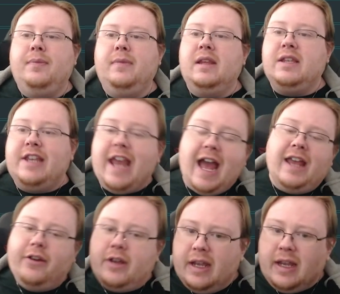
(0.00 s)
yeah,
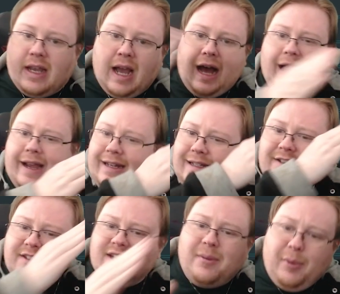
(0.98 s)
you can kind
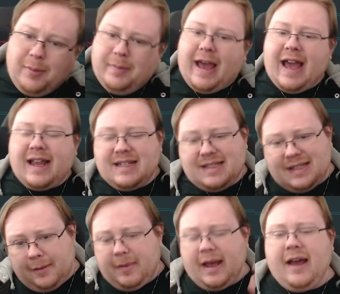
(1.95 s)
of double back
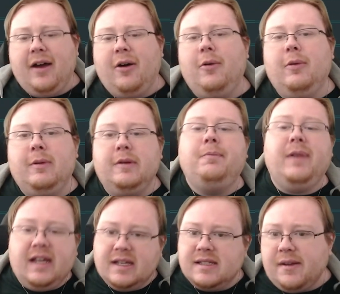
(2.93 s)
somehow
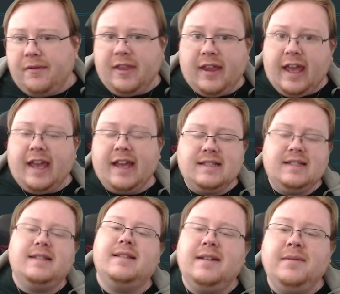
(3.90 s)
because of the hex
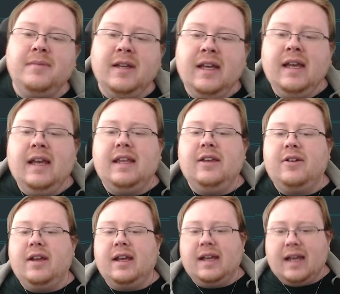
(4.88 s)
system. You
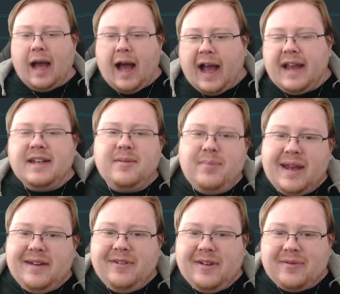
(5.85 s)
can kind of
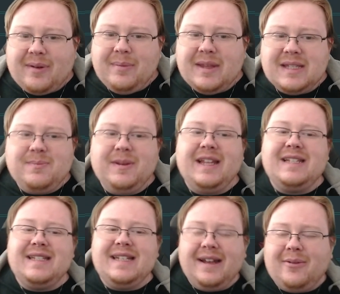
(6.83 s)
benefit from this, but
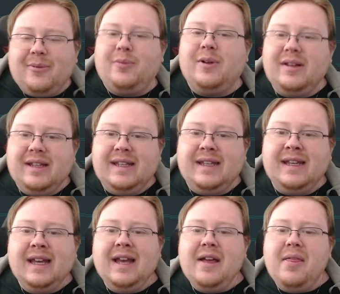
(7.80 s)
that's not really
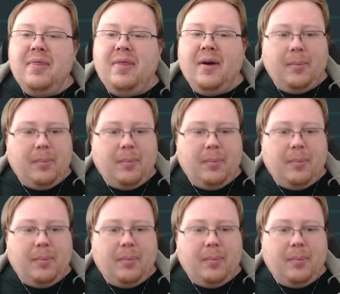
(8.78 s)
the